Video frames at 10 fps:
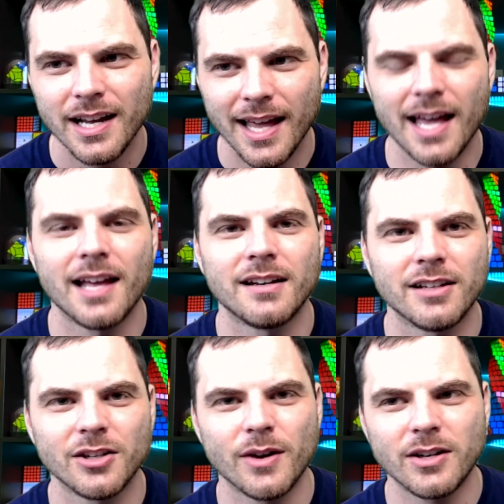And
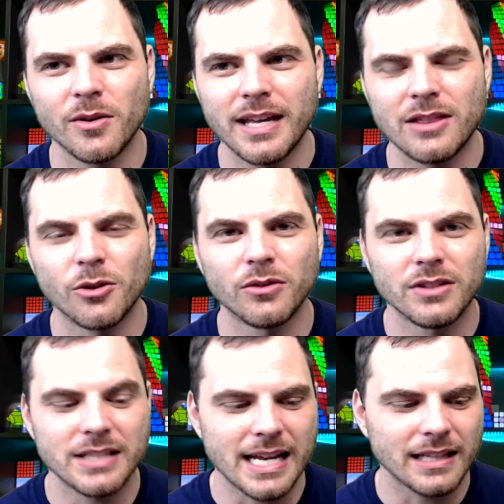you know, I don't get those
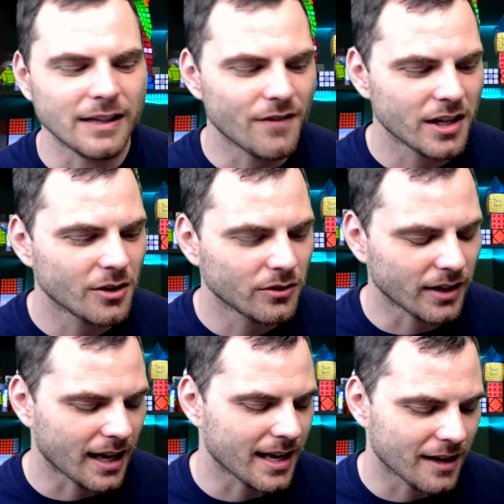daily videos
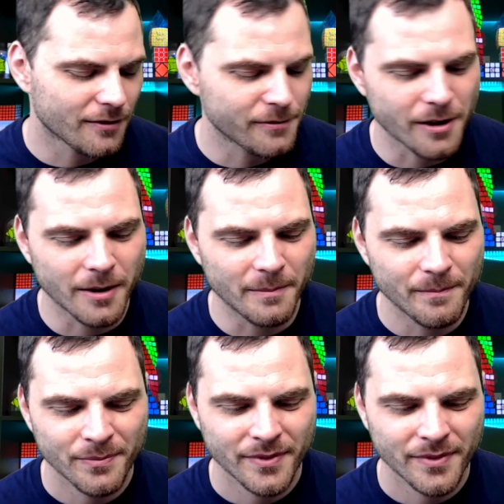like I get from,